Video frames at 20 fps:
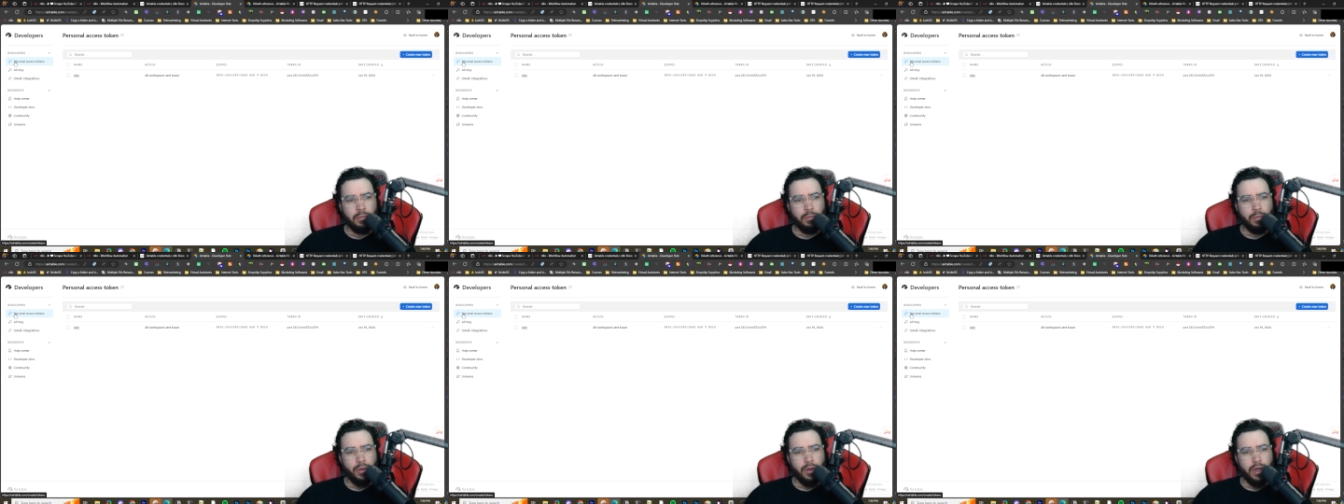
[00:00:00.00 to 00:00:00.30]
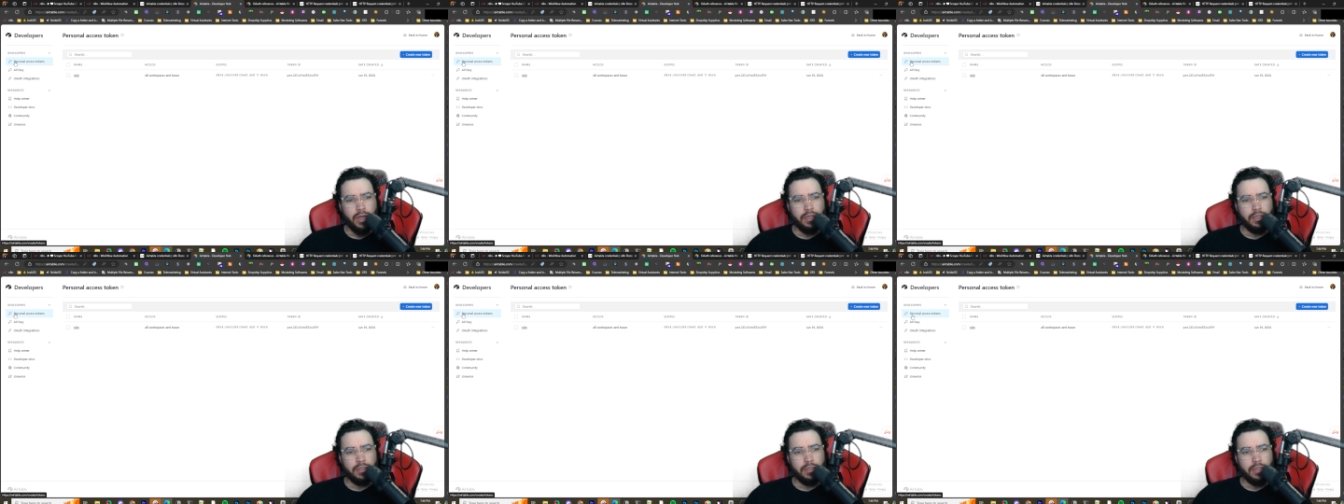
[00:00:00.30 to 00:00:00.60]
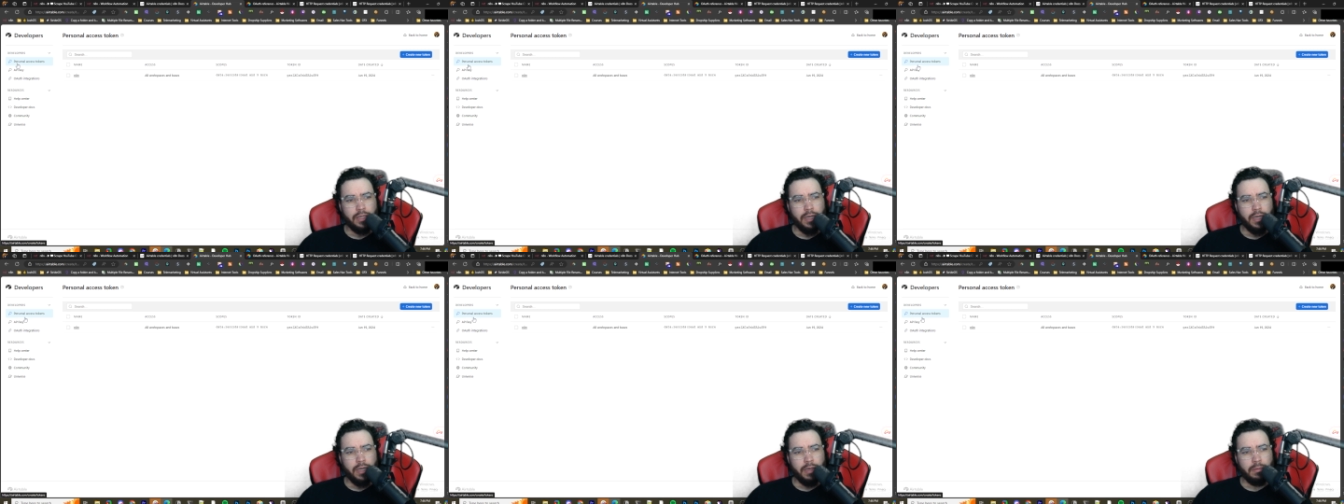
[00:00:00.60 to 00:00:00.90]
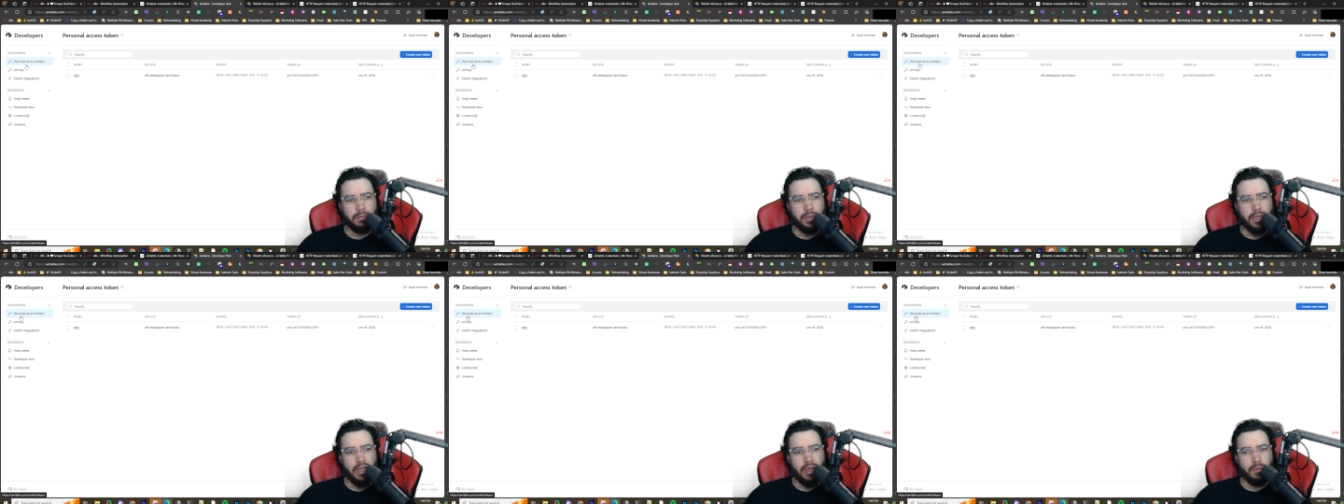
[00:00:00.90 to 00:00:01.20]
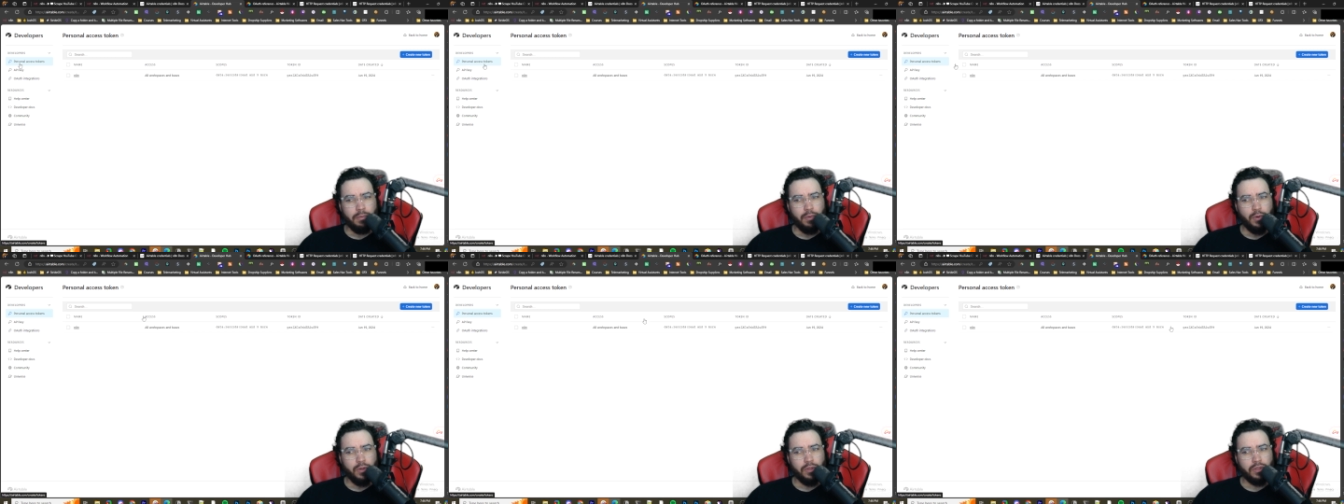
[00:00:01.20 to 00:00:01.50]
But, um, yeah,
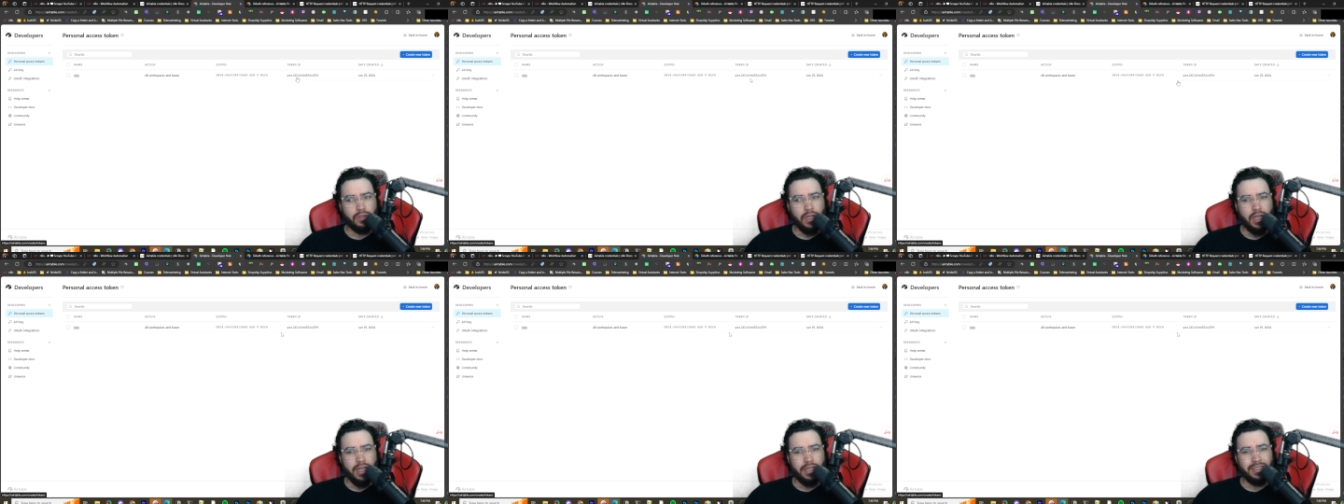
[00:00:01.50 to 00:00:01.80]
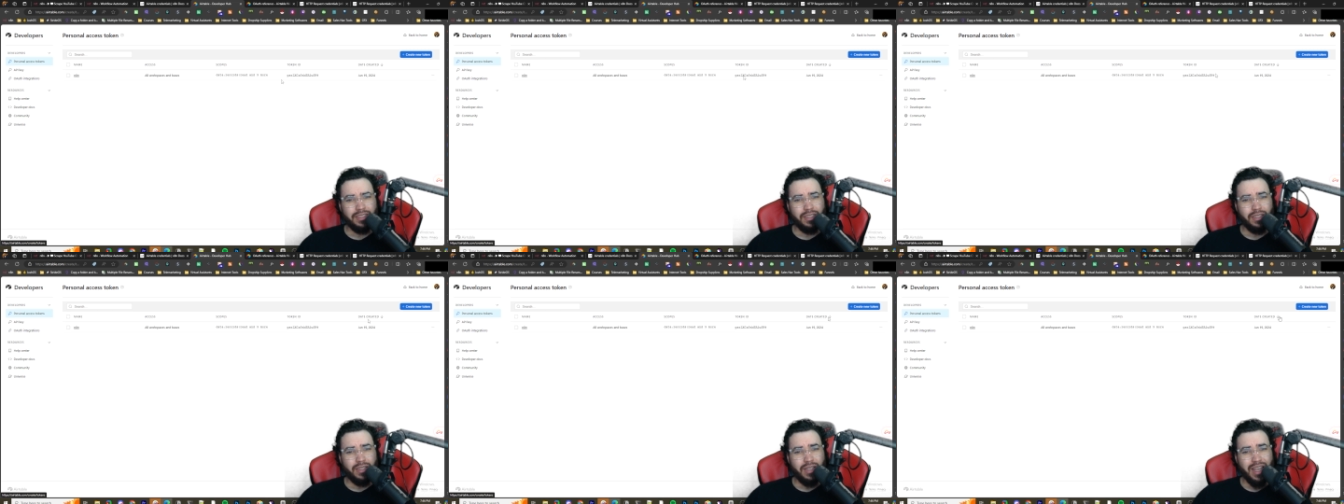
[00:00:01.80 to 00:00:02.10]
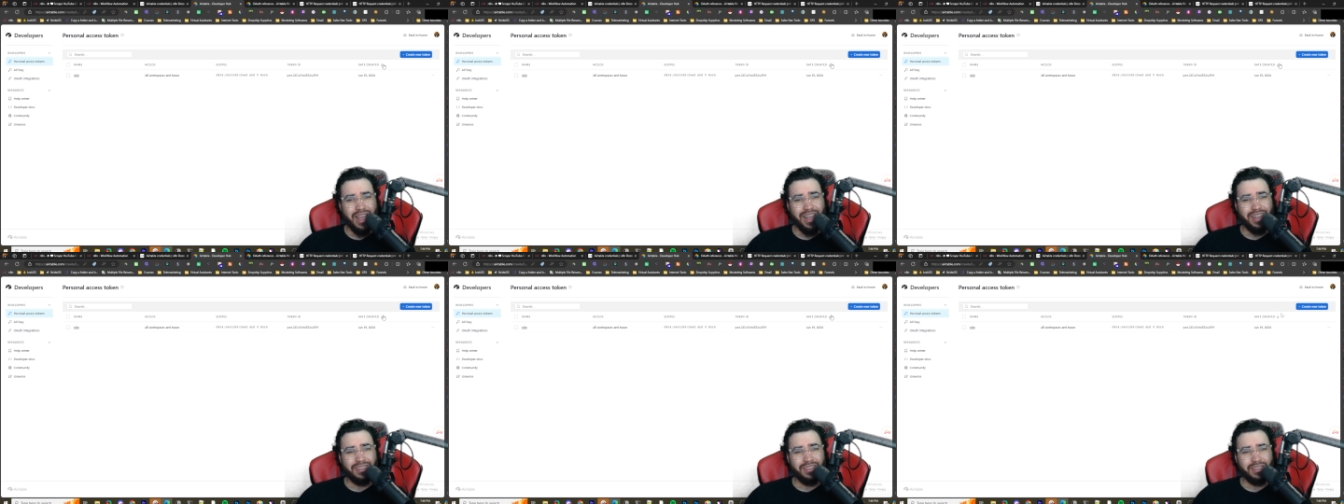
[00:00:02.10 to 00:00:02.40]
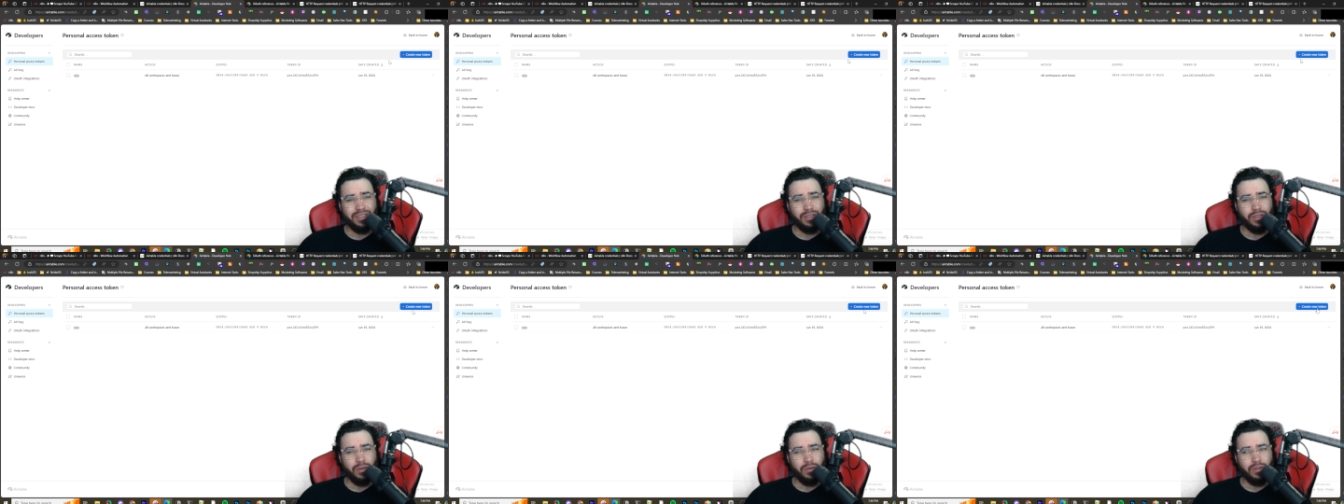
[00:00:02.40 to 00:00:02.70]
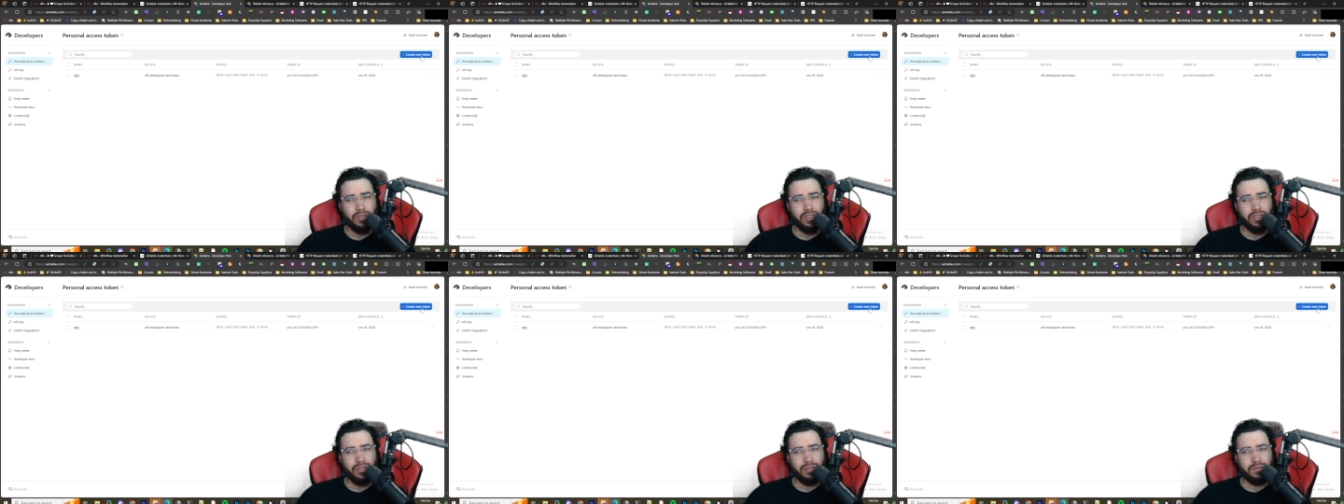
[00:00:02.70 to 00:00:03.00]
personal access
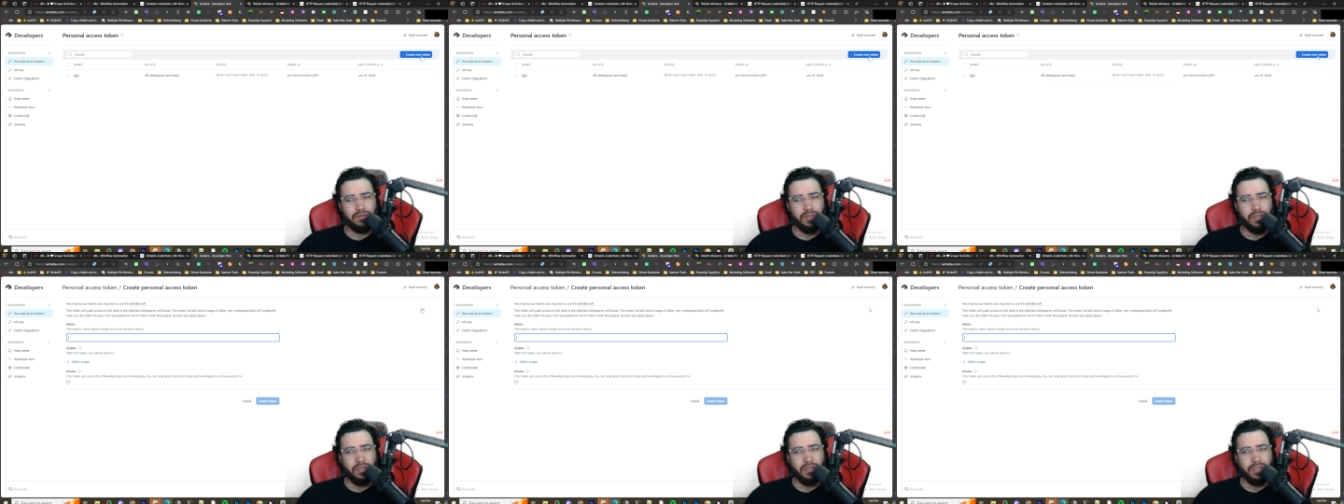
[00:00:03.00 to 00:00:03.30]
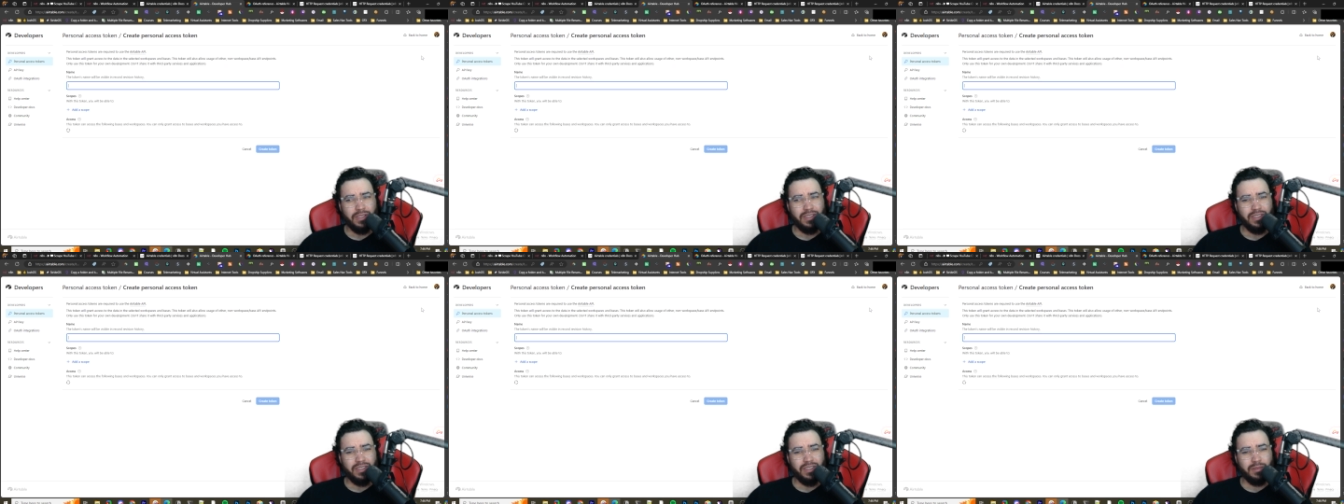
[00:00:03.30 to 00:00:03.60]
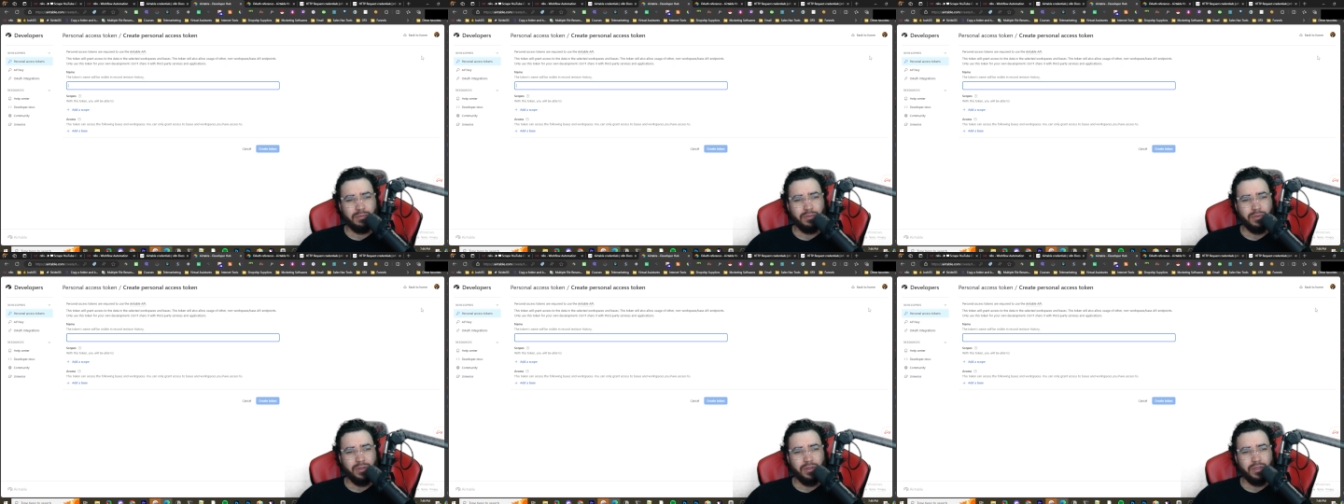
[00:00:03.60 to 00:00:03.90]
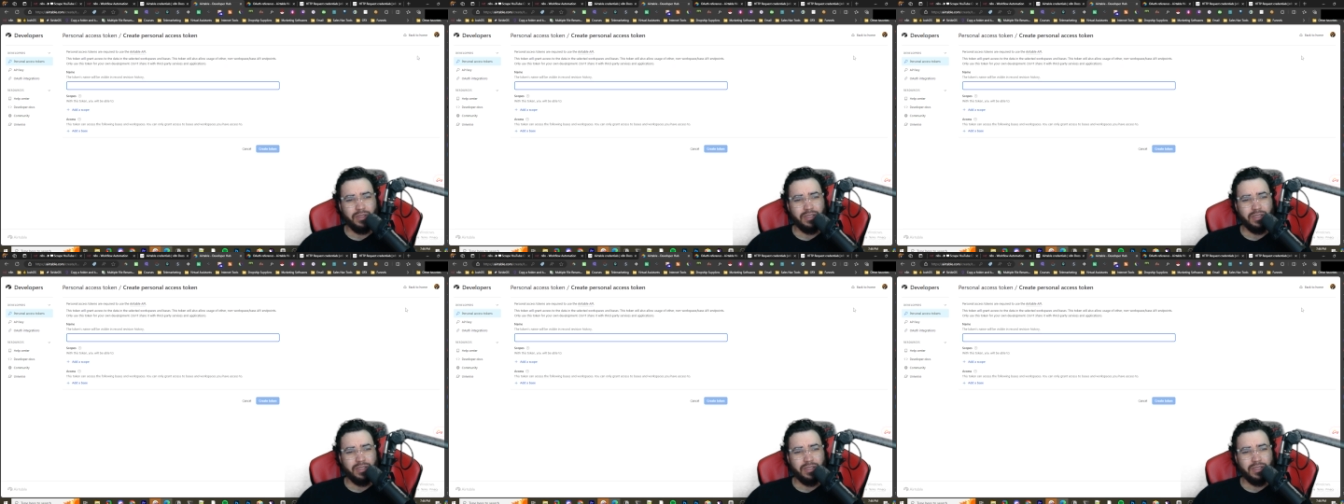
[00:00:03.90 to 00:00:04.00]
token is very simple.